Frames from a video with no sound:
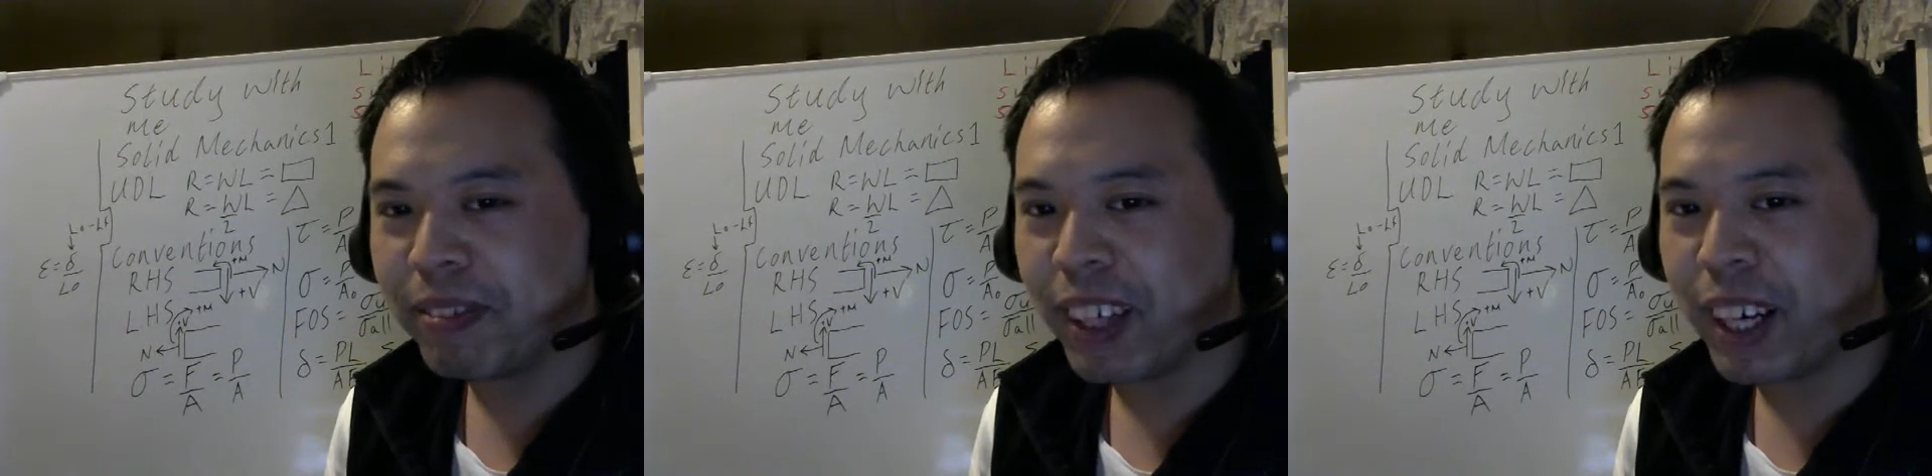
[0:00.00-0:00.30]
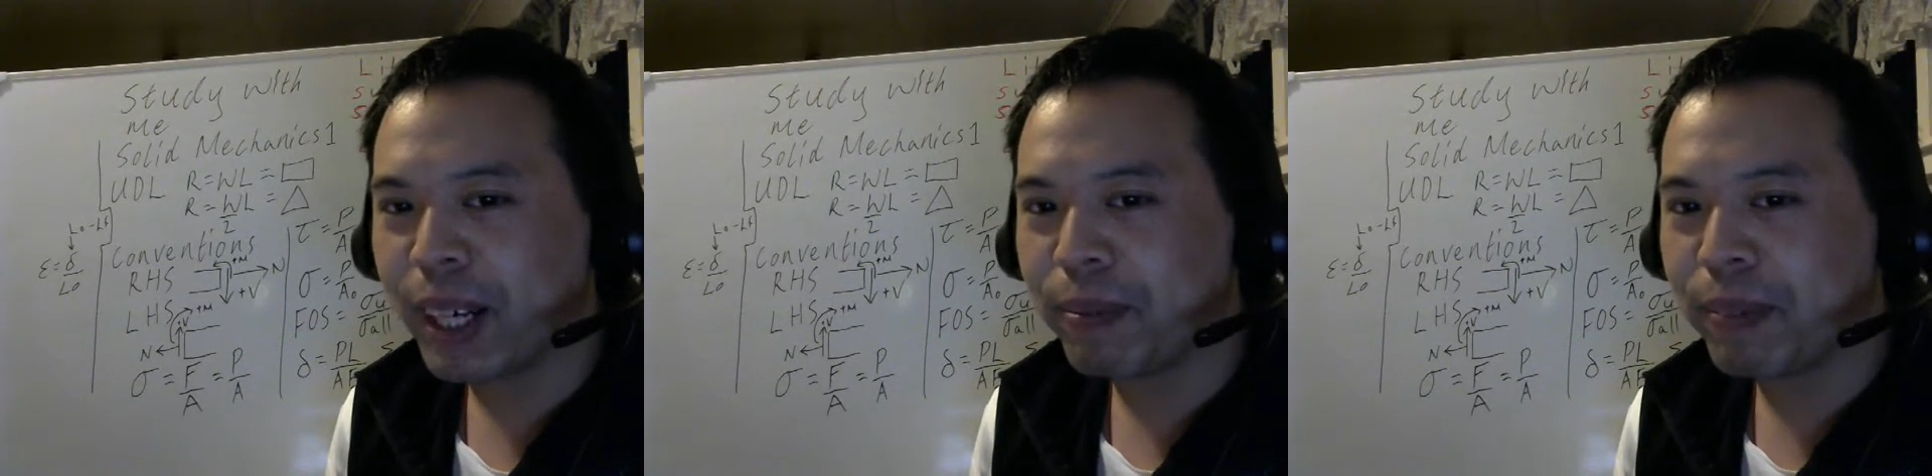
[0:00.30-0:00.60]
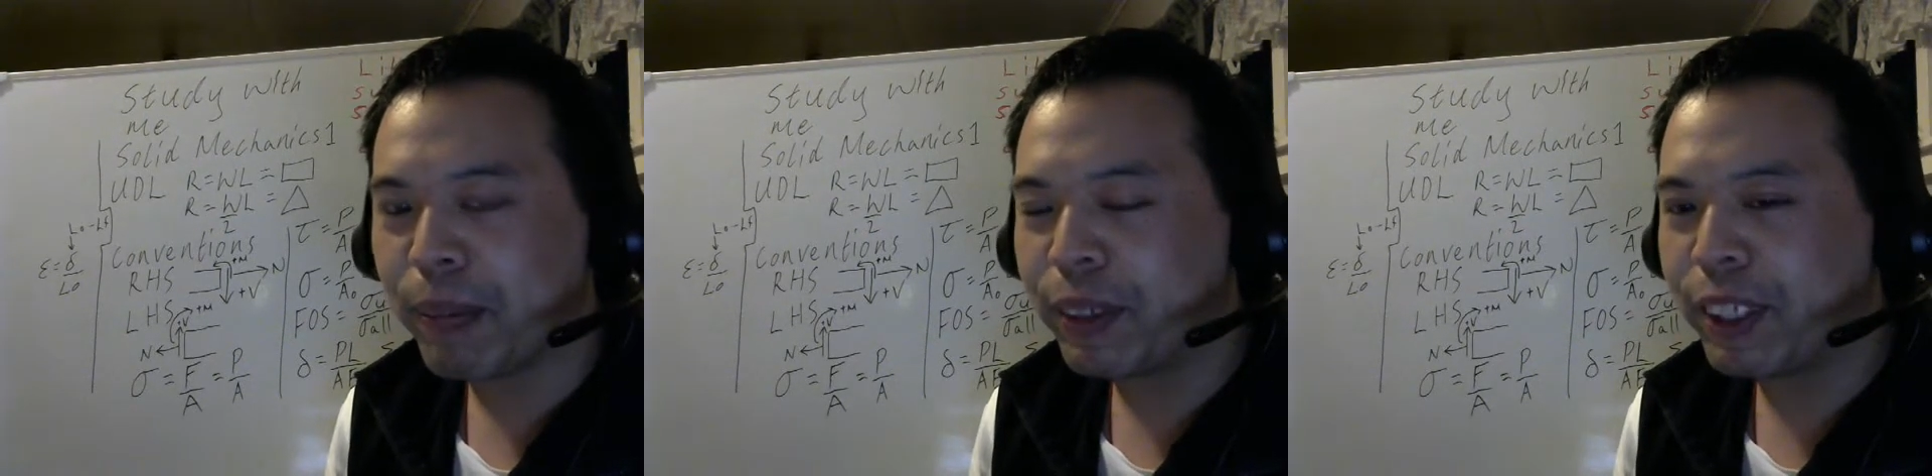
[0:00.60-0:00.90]
I'm
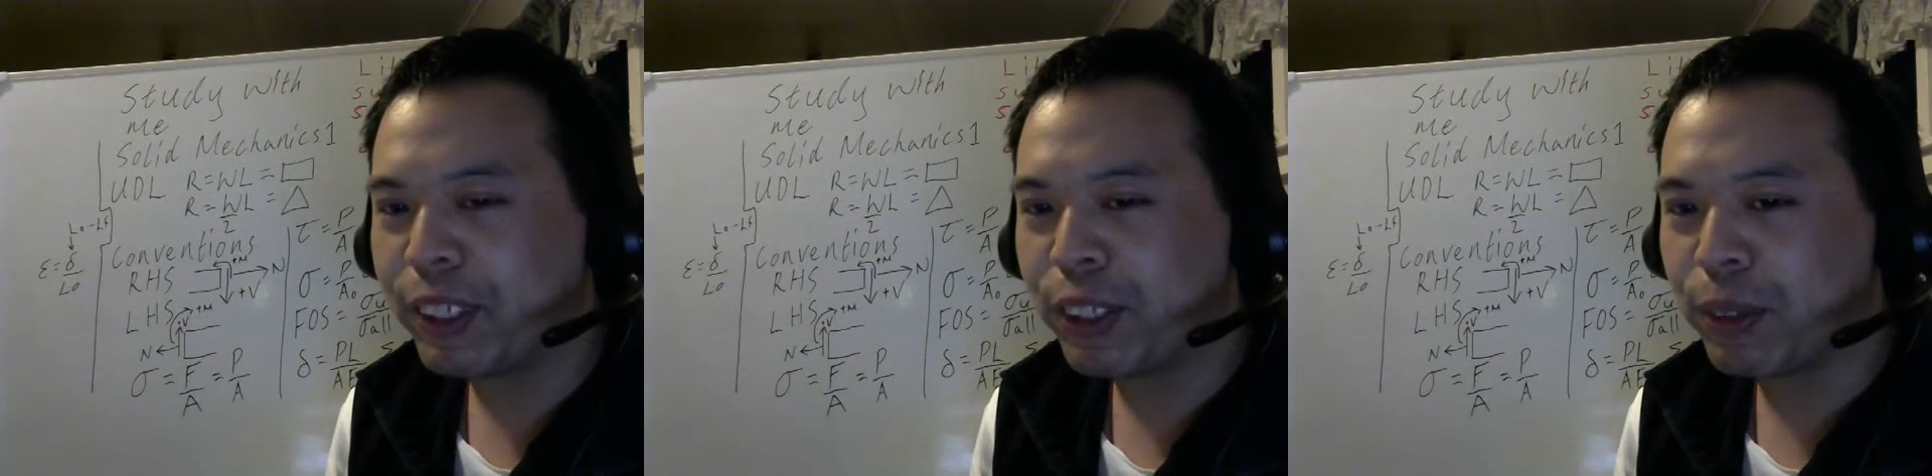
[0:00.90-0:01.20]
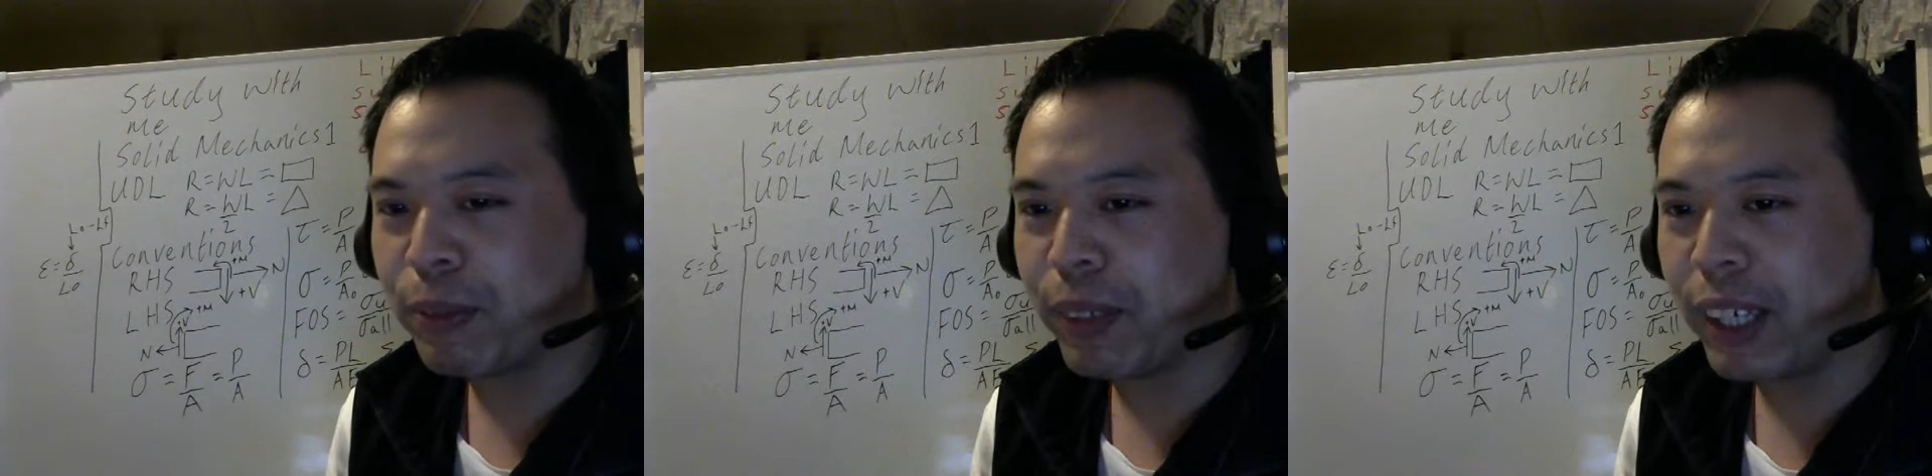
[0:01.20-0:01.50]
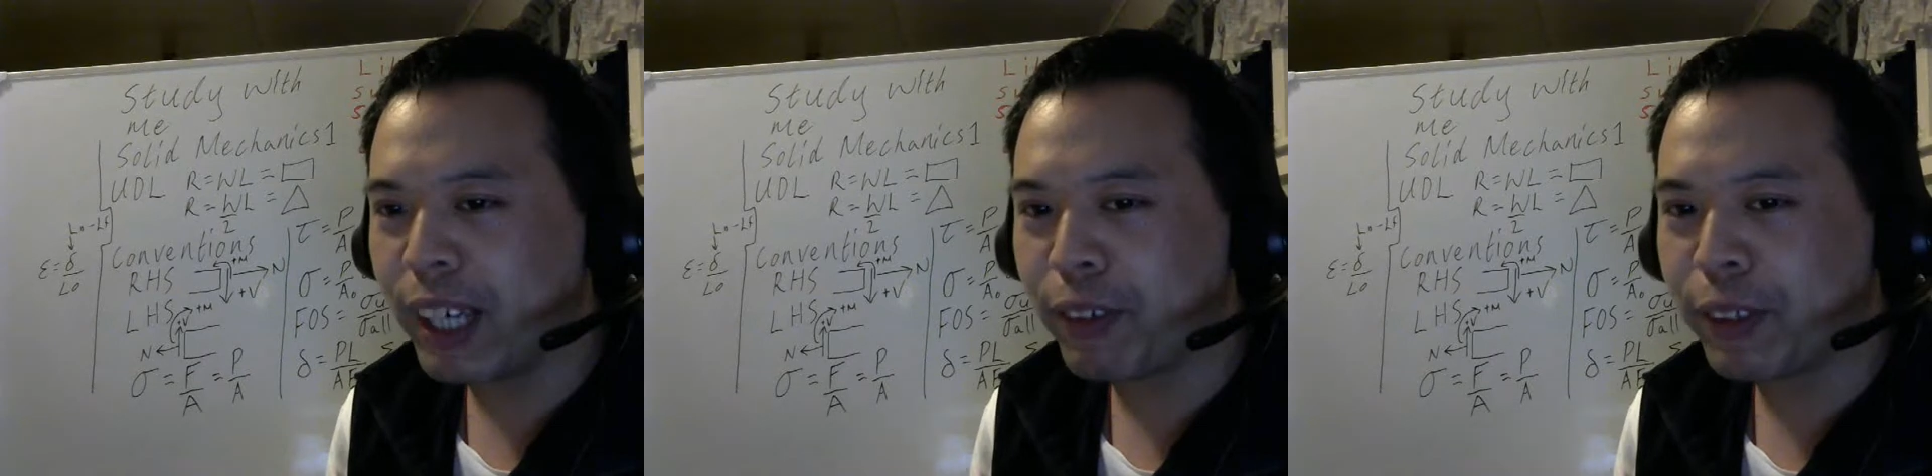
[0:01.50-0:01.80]
going to assume
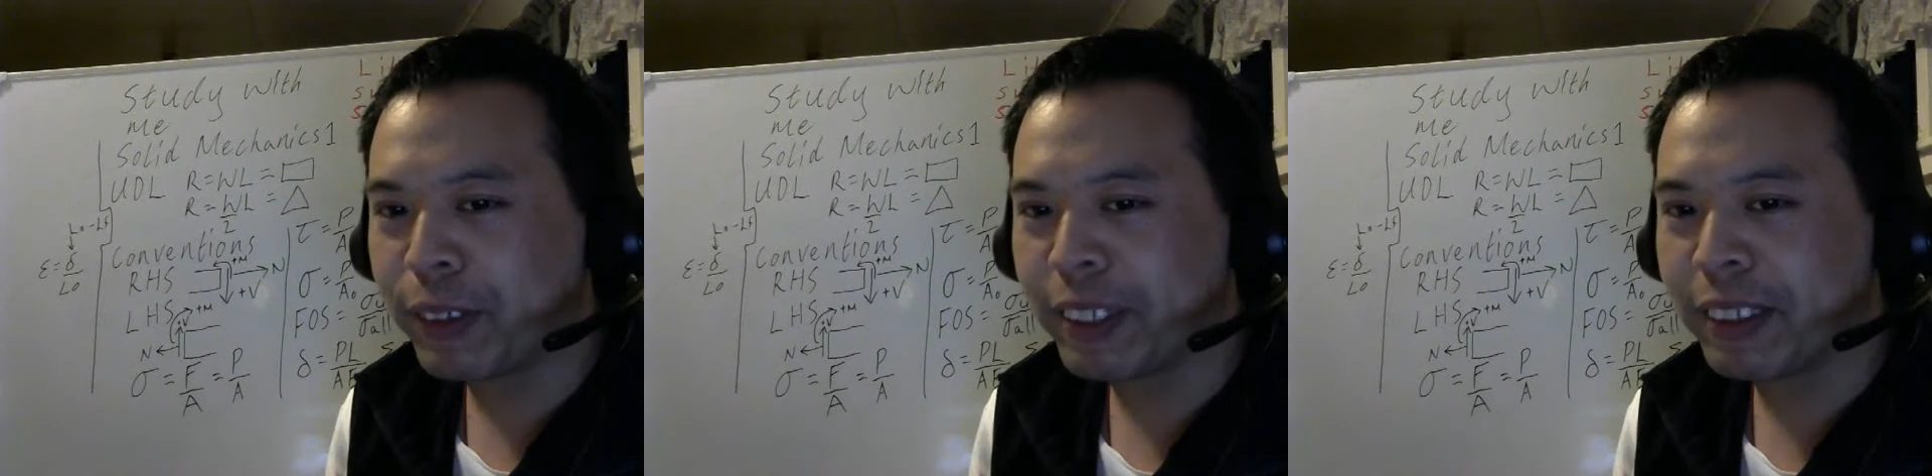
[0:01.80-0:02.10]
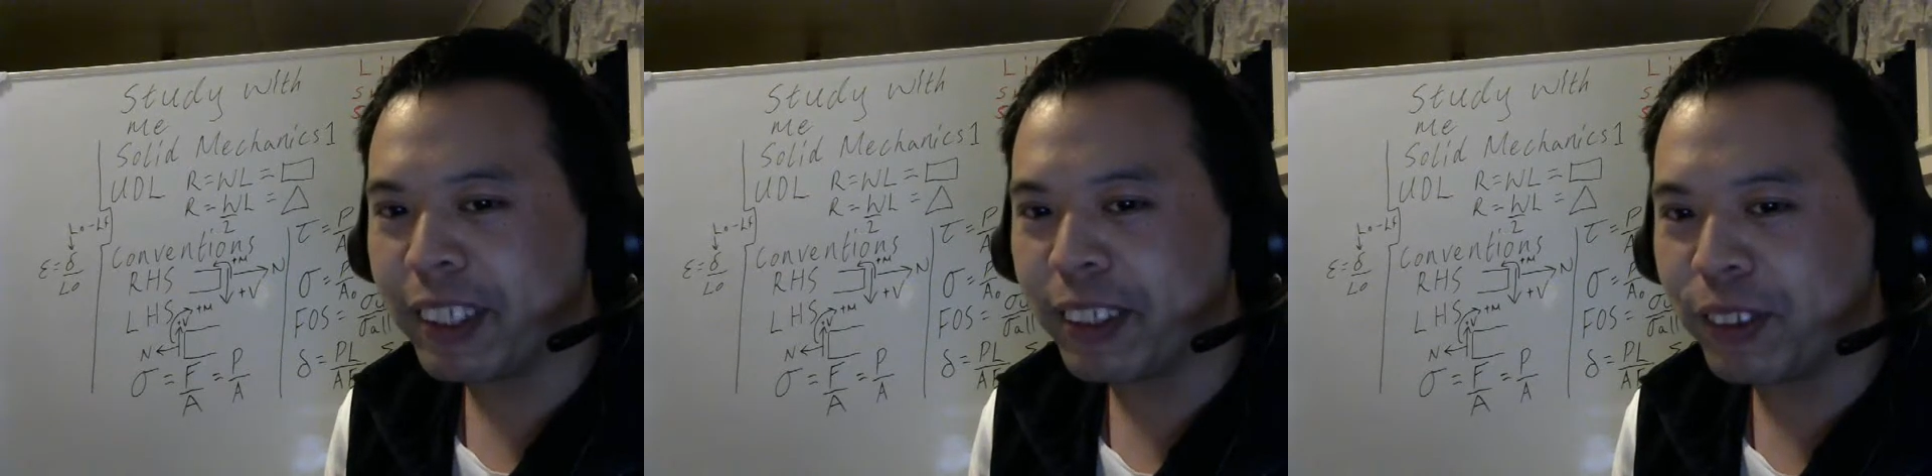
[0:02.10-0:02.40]
everyone